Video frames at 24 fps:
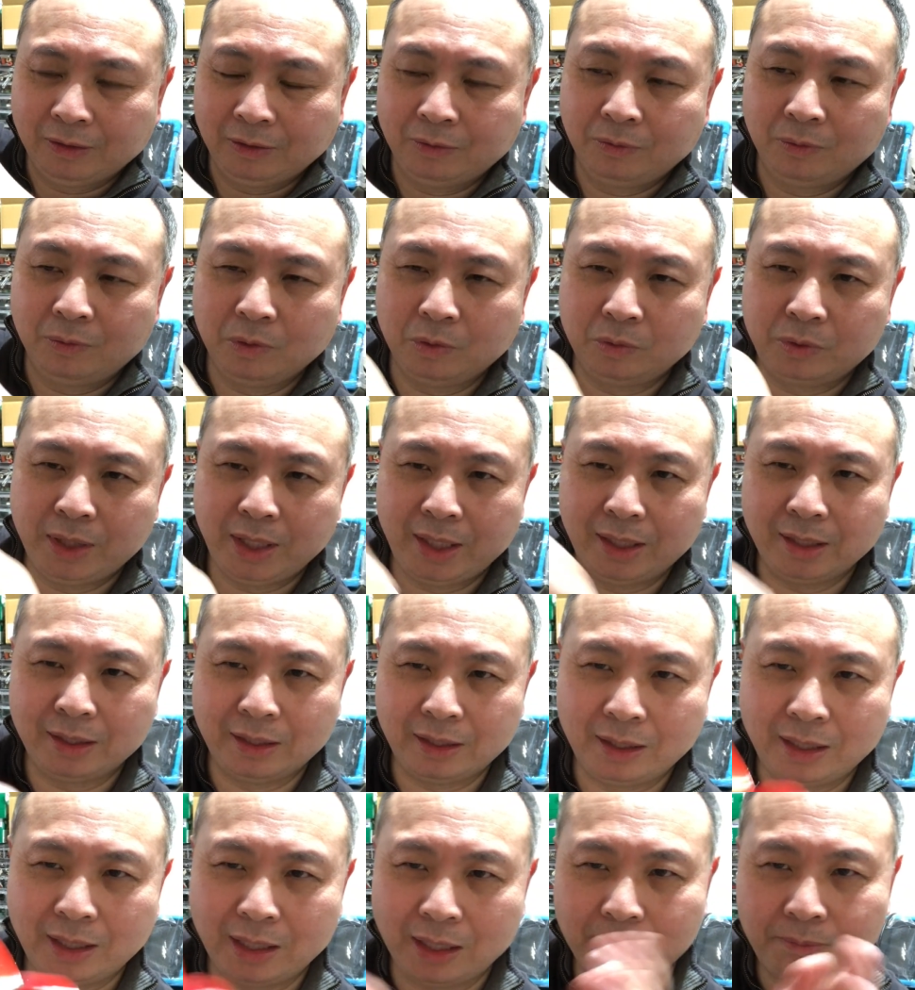rotate it
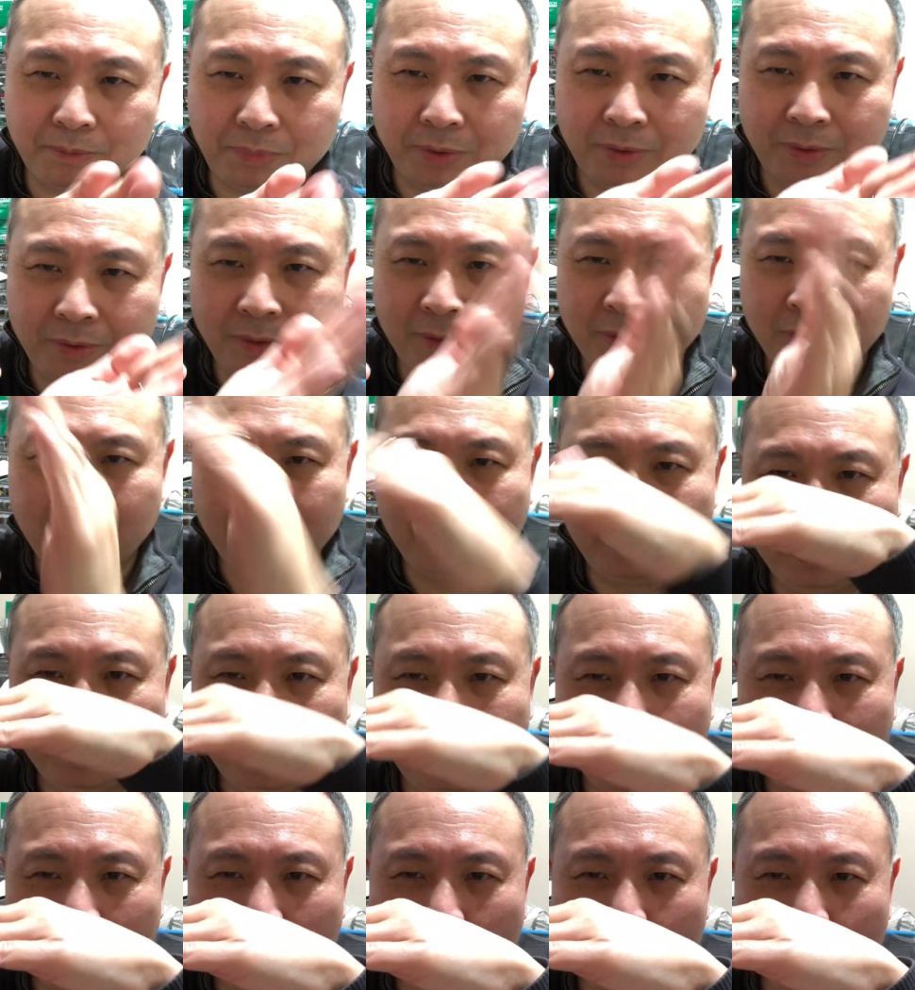up
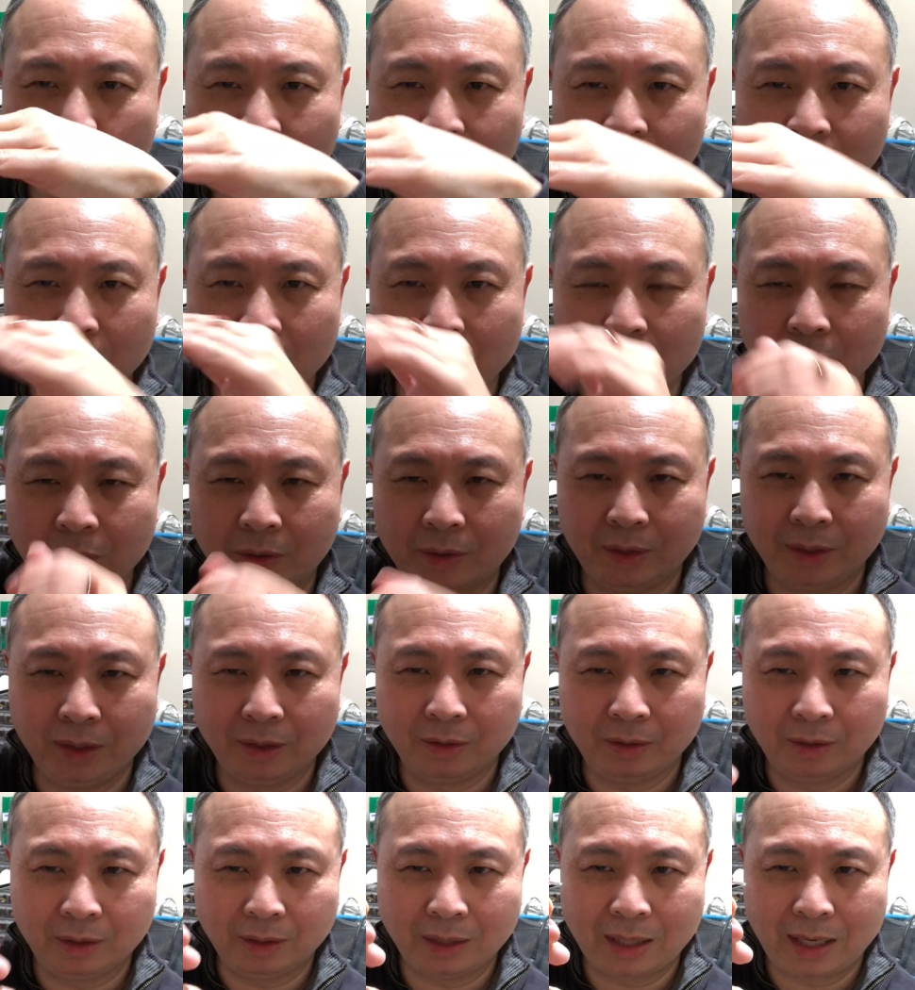over the hook and
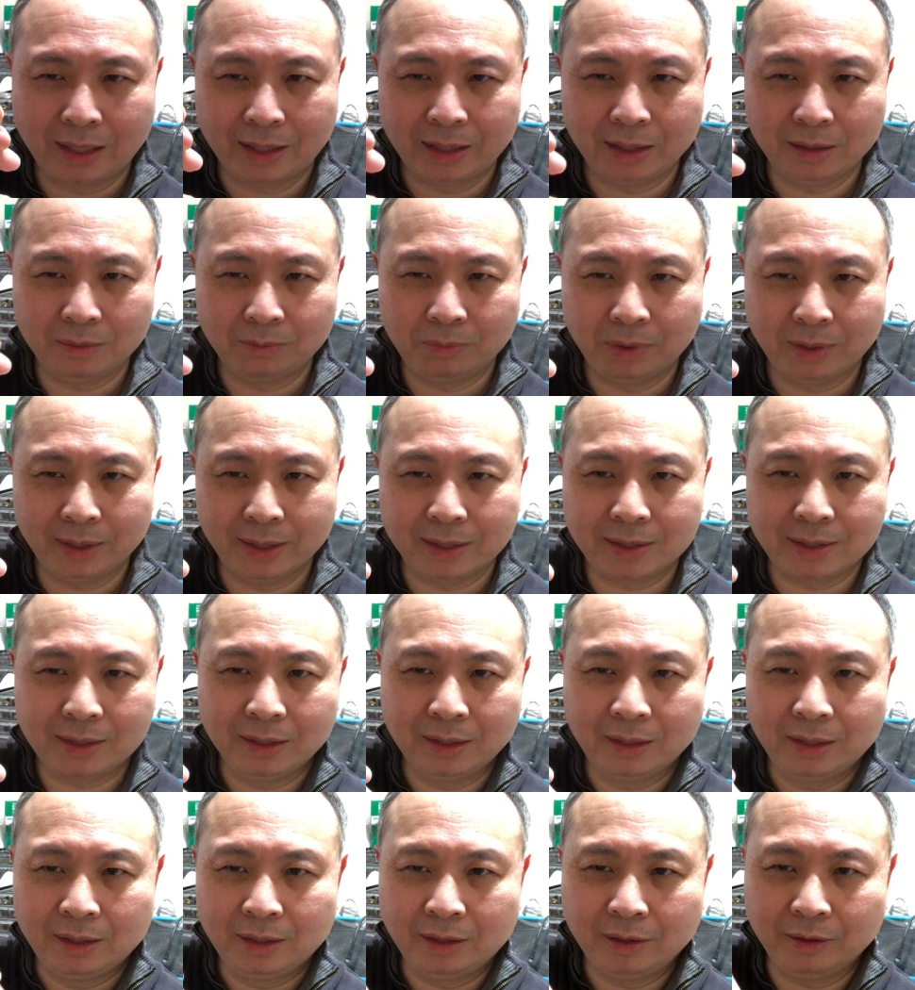lock it in place.
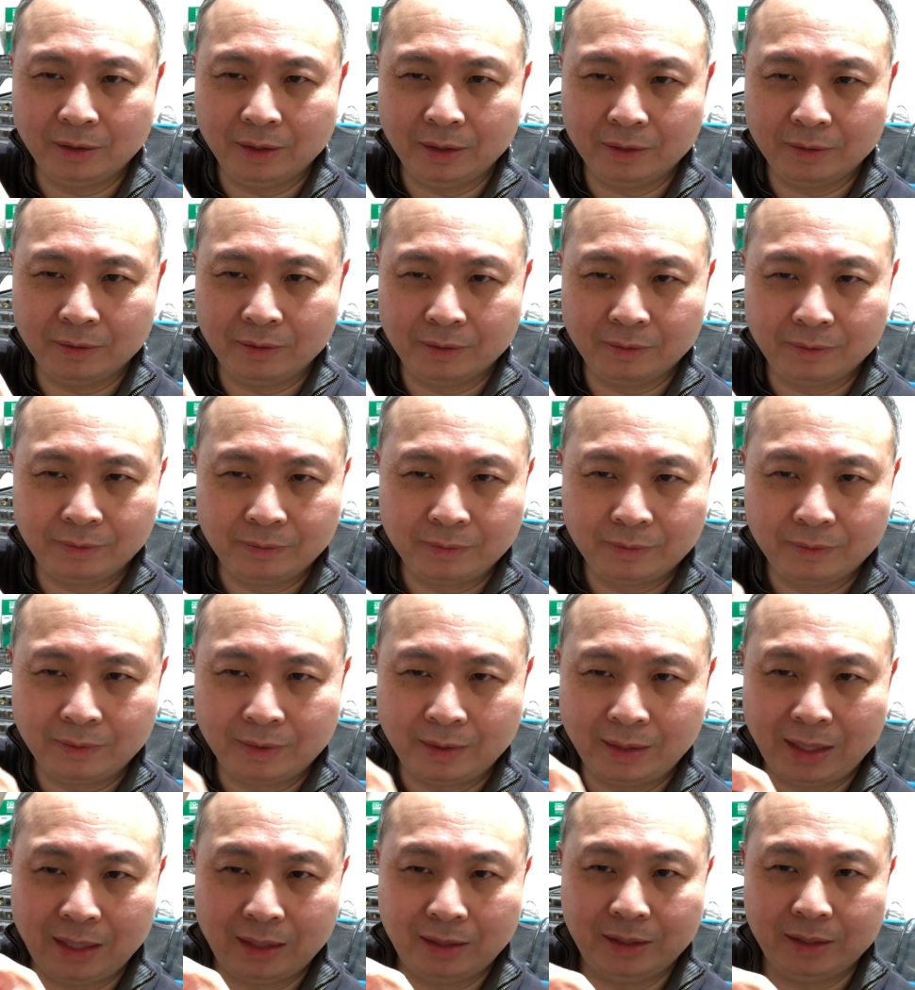And
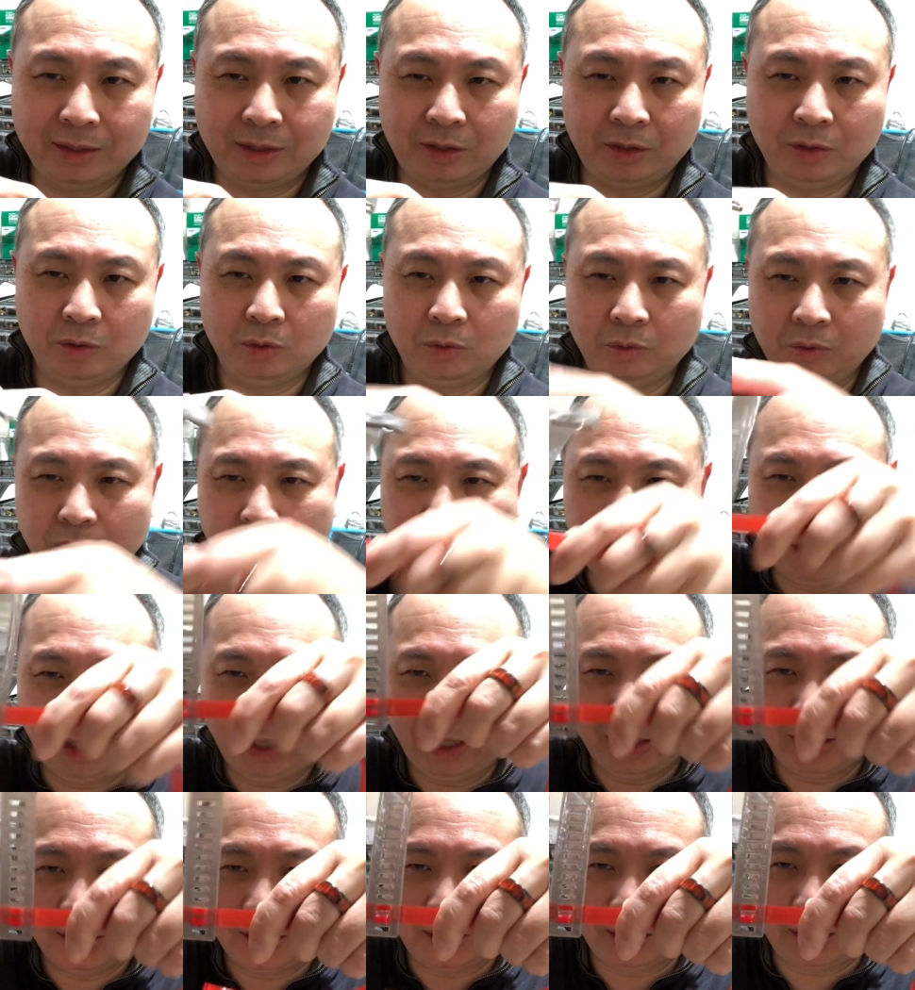that lets you
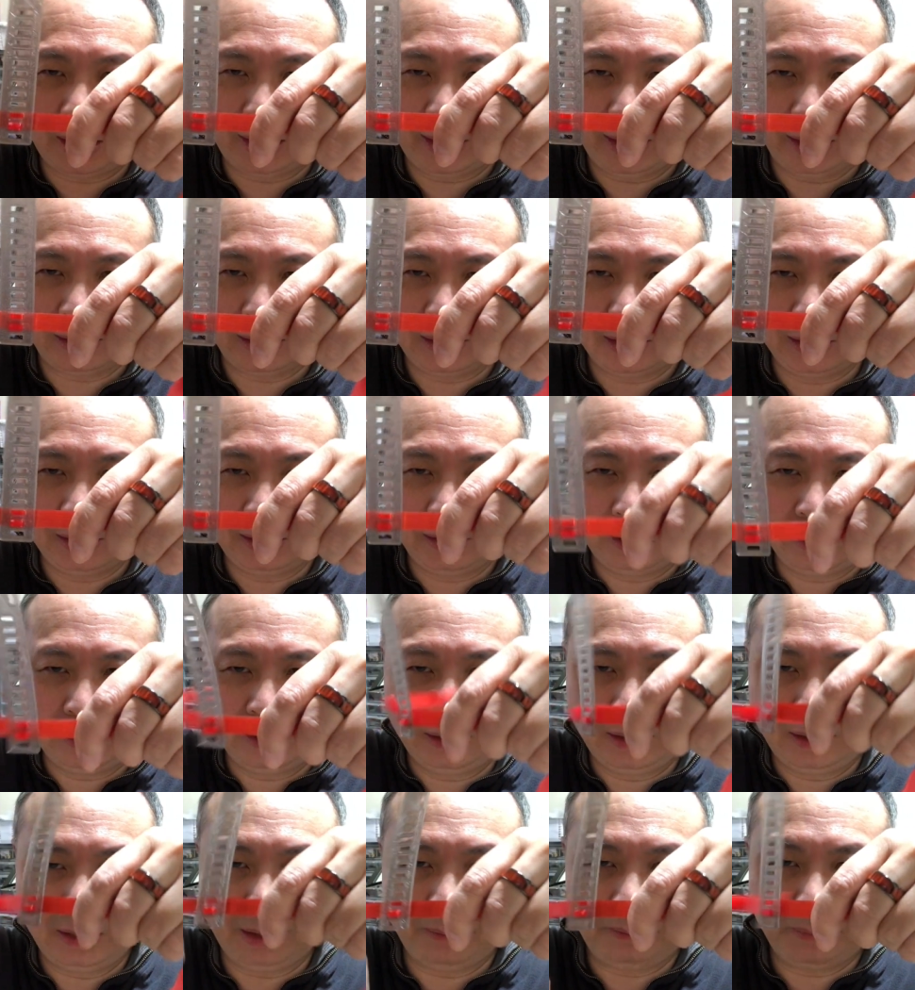change the height
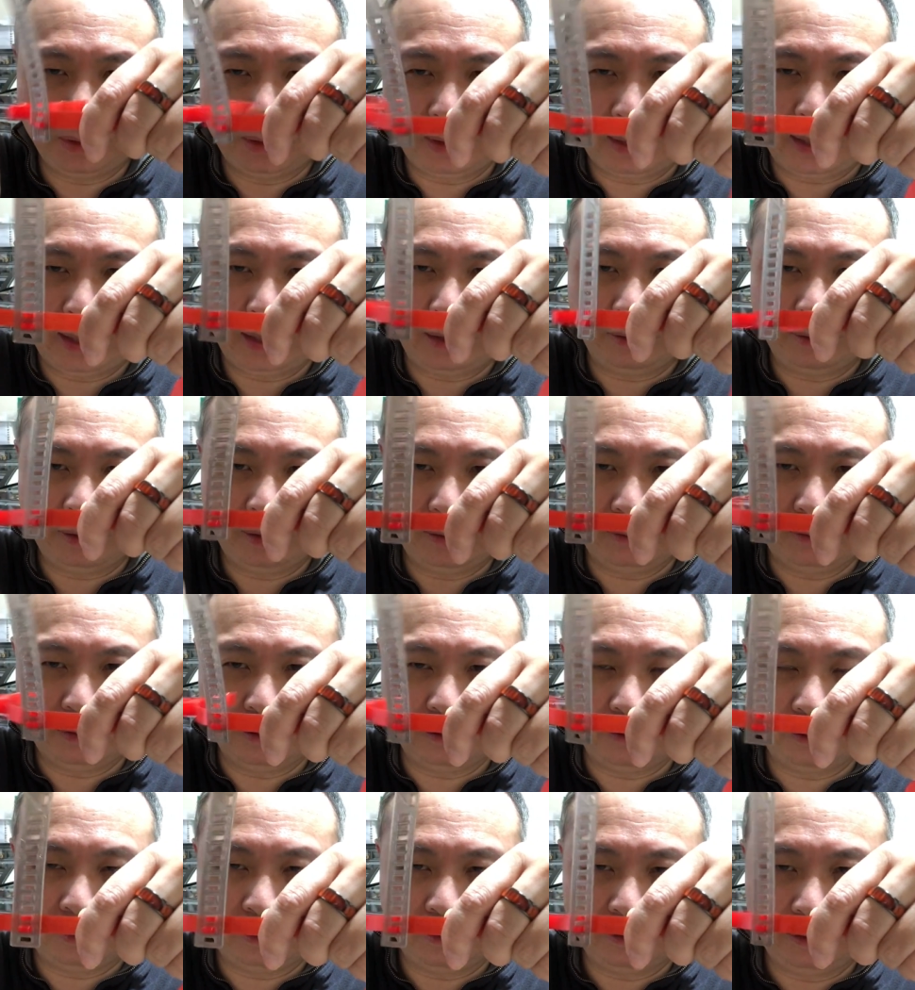up and down of
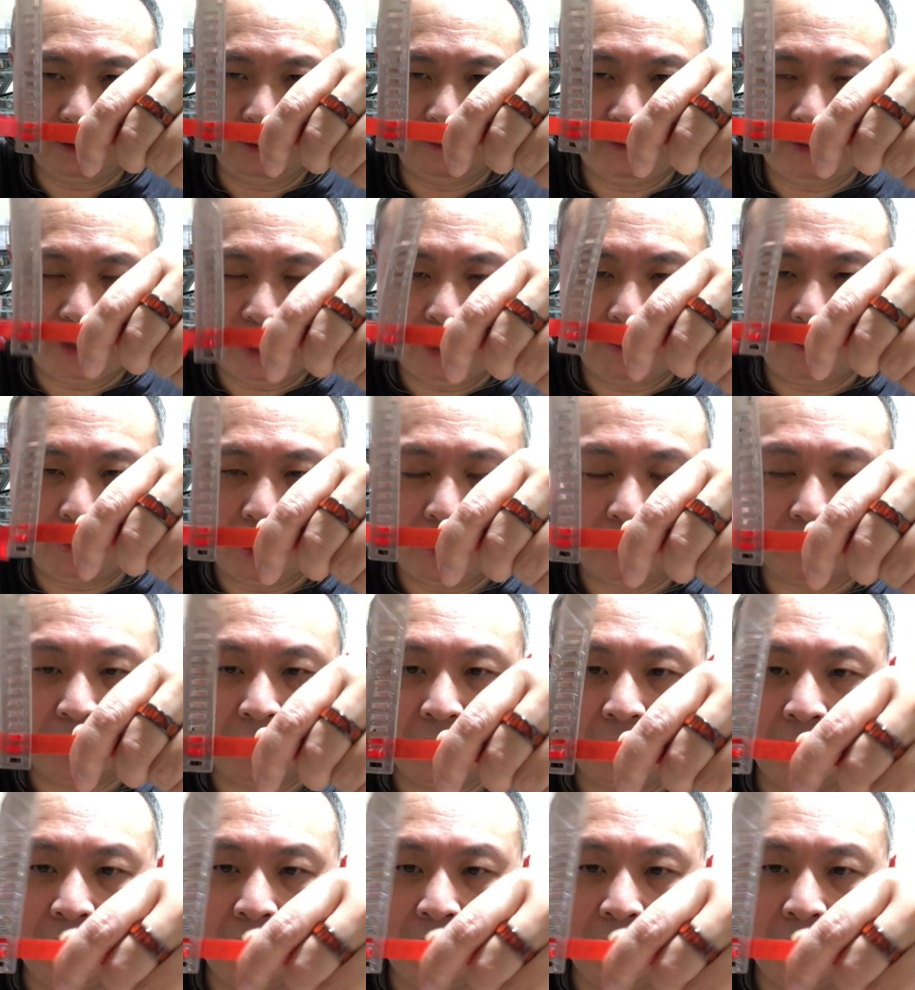the fan mount.